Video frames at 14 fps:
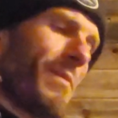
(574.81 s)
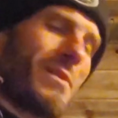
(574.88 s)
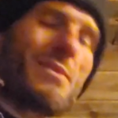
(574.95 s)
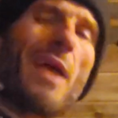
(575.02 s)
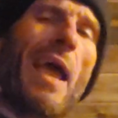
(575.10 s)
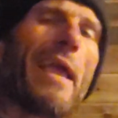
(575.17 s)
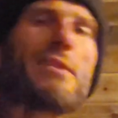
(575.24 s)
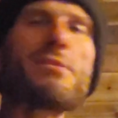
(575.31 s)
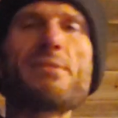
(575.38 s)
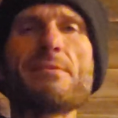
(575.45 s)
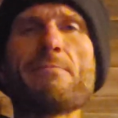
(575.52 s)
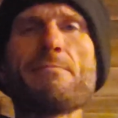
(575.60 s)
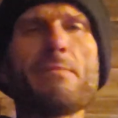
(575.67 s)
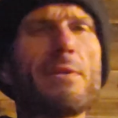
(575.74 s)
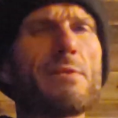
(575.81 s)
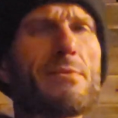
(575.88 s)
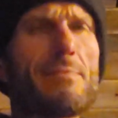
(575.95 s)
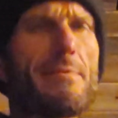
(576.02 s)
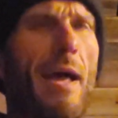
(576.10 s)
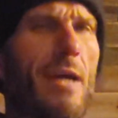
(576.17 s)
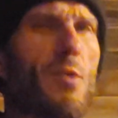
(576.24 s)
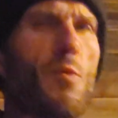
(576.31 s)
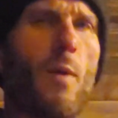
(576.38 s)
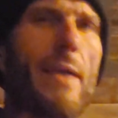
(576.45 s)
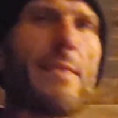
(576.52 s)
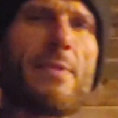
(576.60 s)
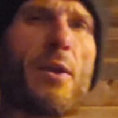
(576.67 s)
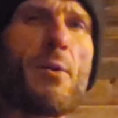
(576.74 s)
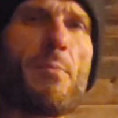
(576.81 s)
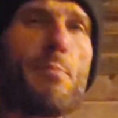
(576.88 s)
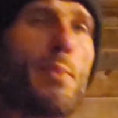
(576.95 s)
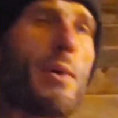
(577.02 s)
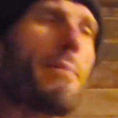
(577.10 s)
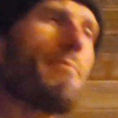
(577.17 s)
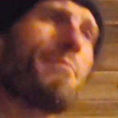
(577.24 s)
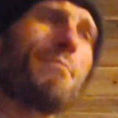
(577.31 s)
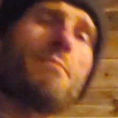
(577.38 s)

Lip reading: the science is not quite there, but